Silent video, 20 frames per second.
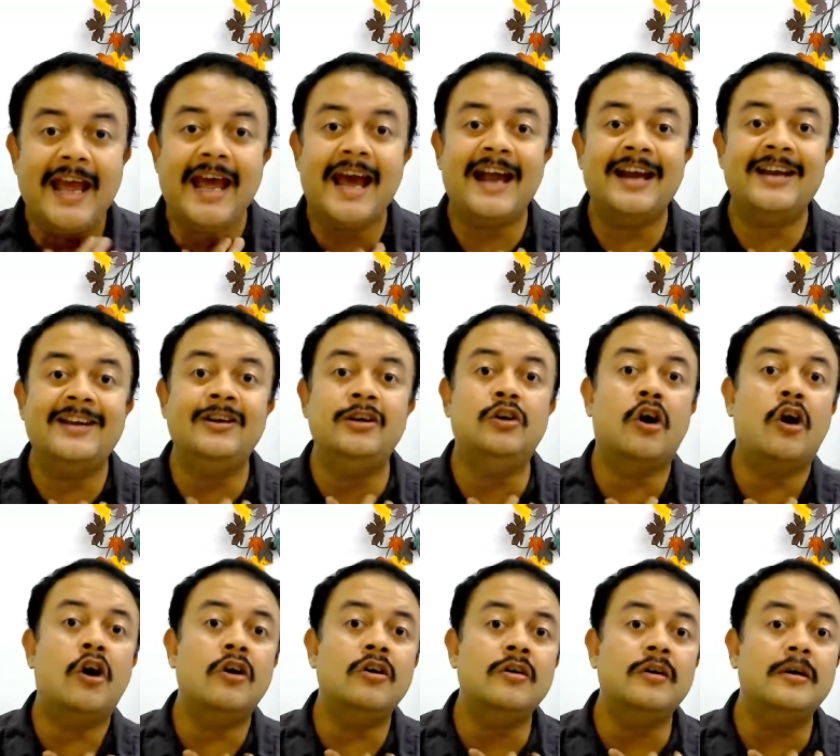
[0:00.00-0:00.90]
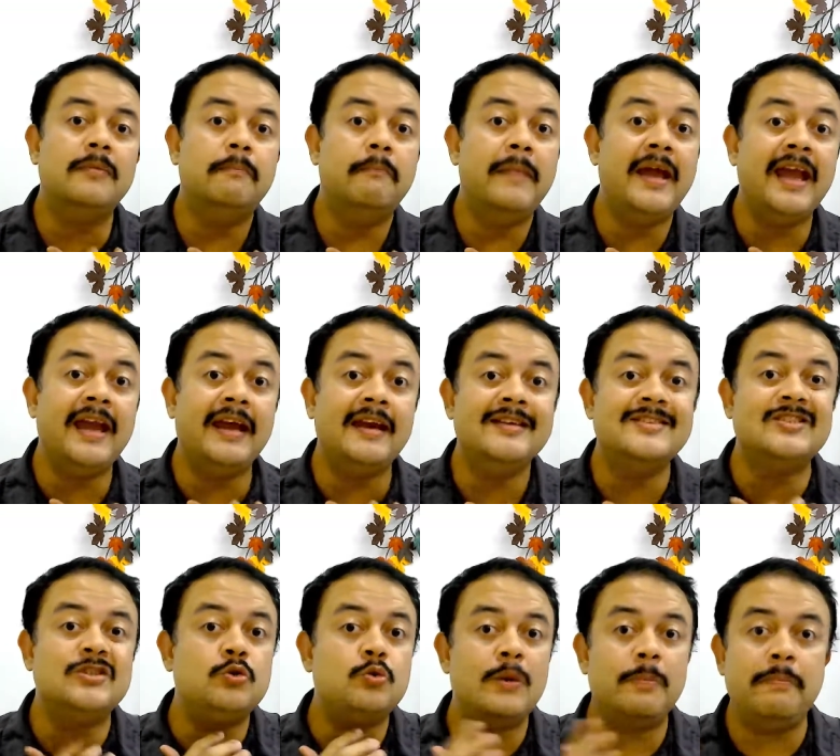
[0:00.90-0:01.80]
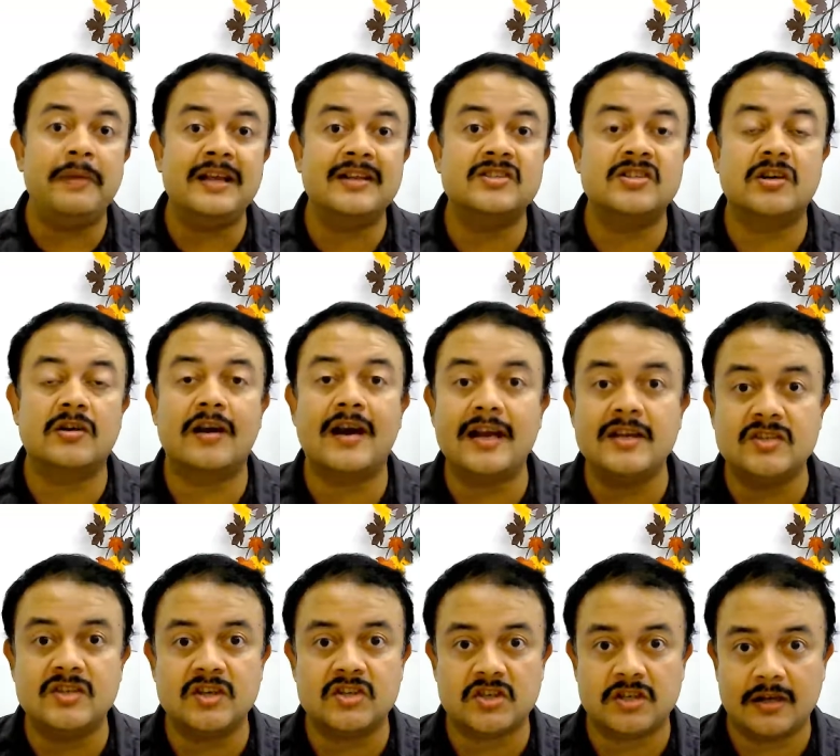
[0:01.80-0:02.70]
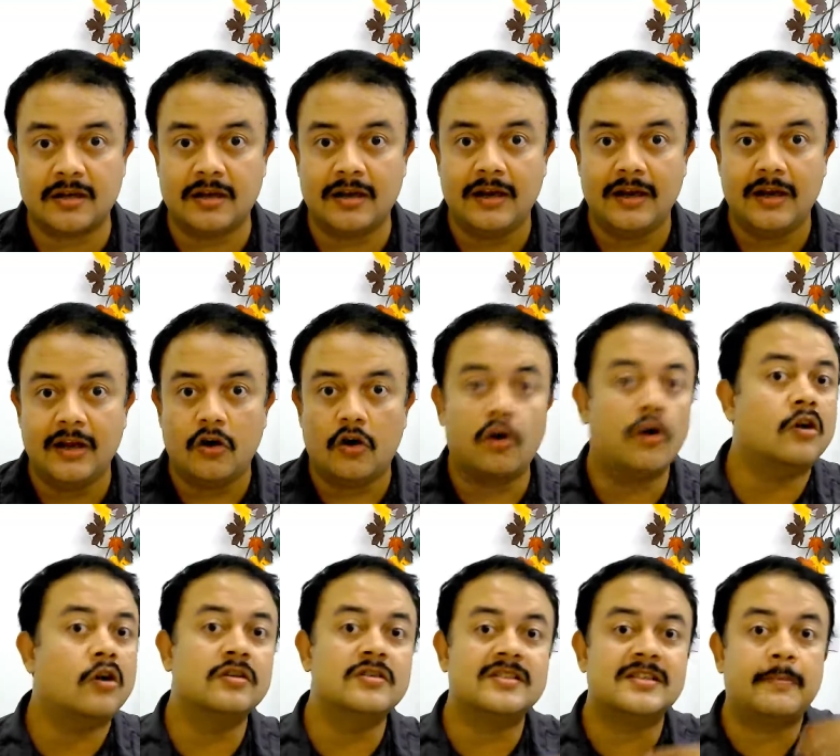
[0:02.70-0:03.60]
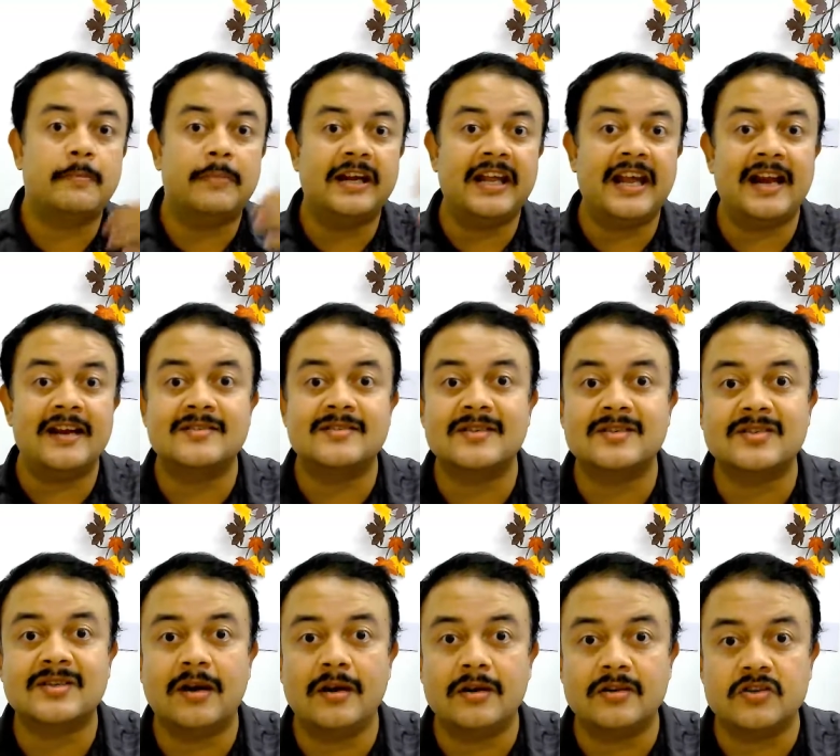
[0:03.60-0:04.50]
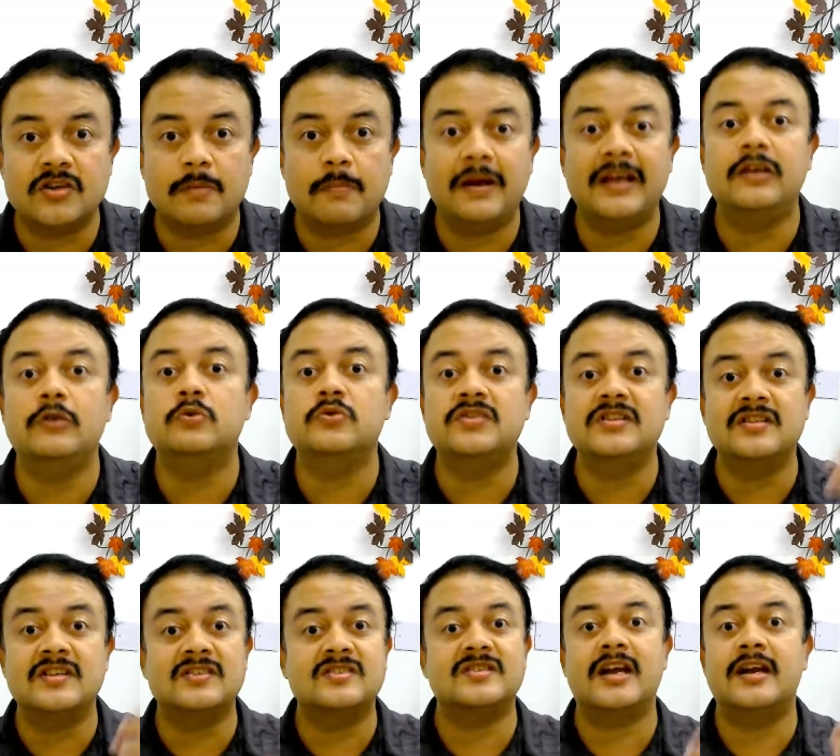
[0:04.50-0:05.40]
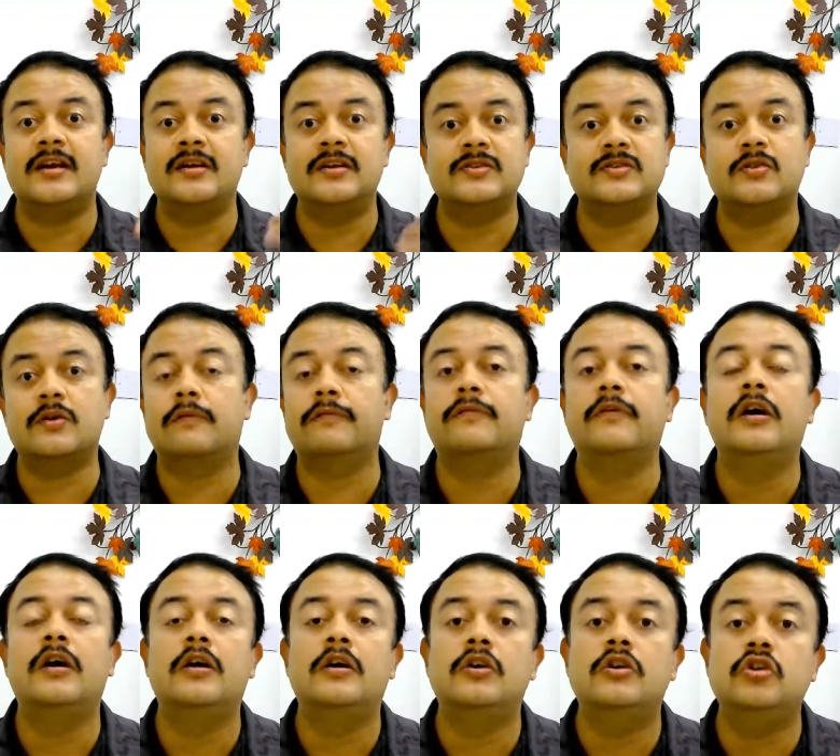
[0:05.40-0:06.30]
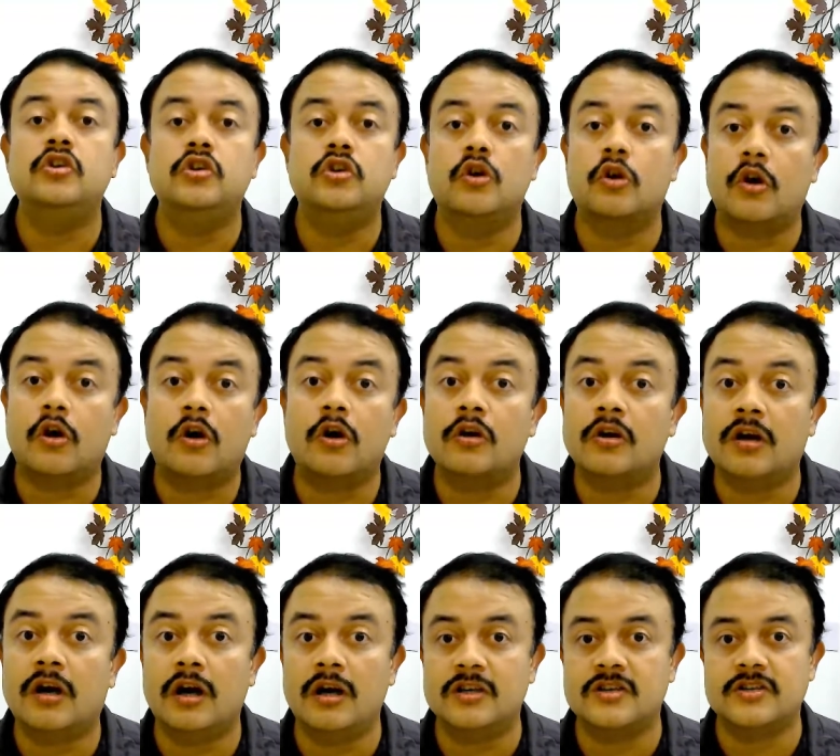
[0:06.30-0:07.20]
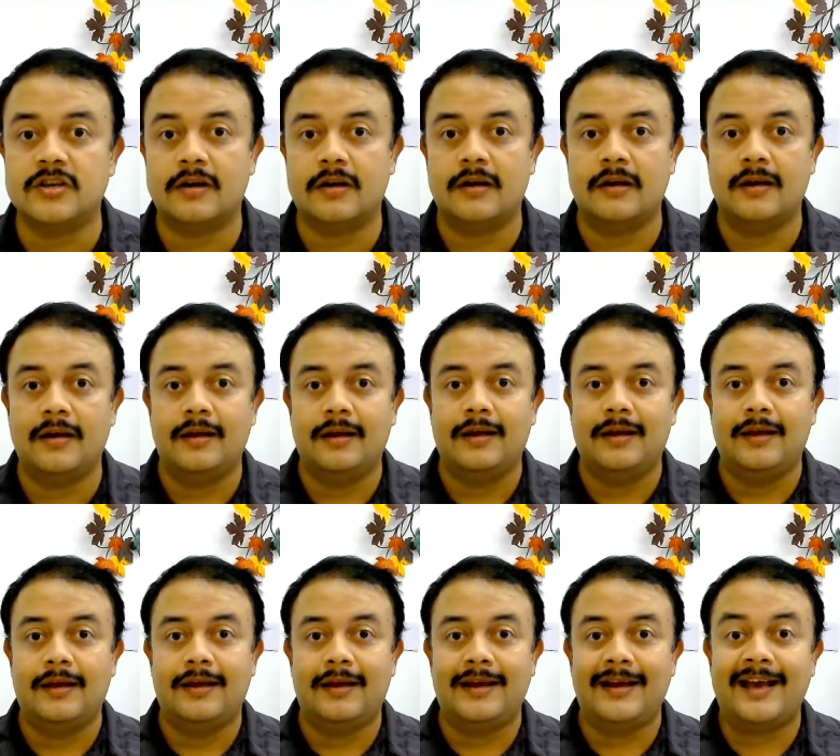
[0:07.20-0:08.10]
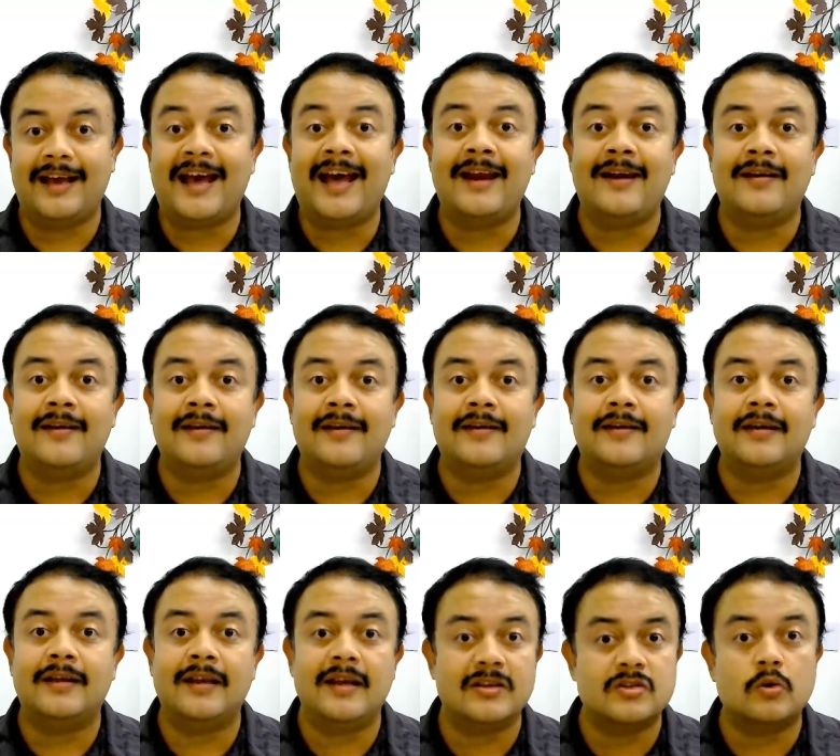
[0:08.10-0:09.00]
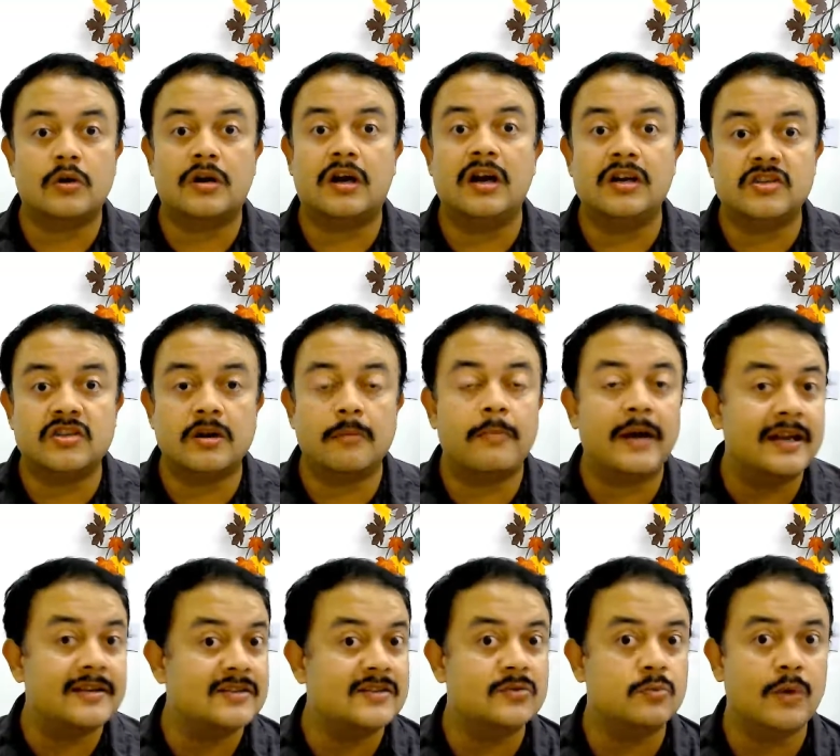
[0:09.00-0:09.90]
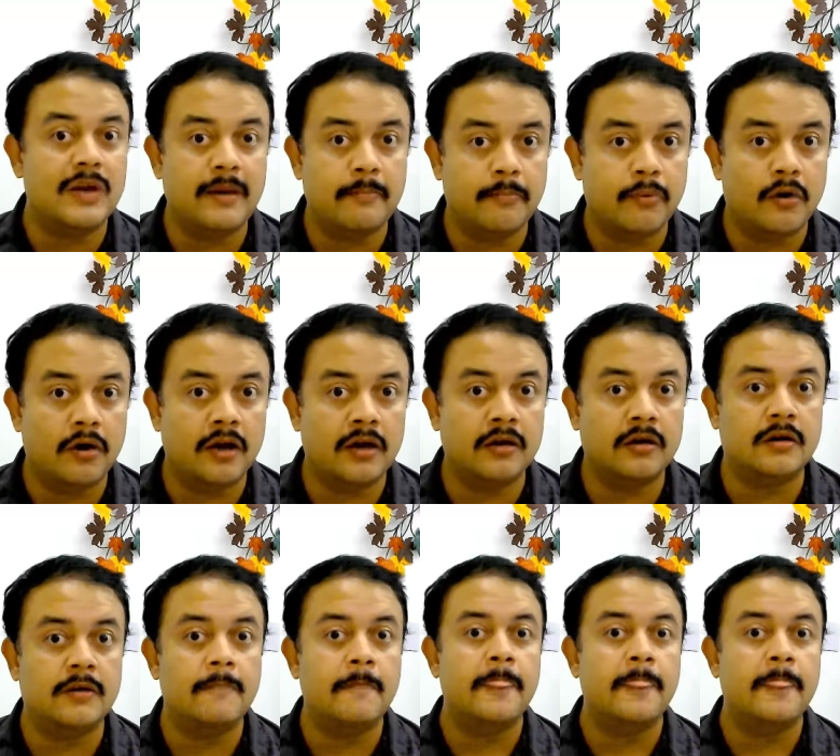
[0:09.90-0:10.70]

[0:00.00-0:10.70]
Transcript: And don't make any sweeping generalization on somebody else's culture by using the standards of your own culture. And so cultural bias is very important.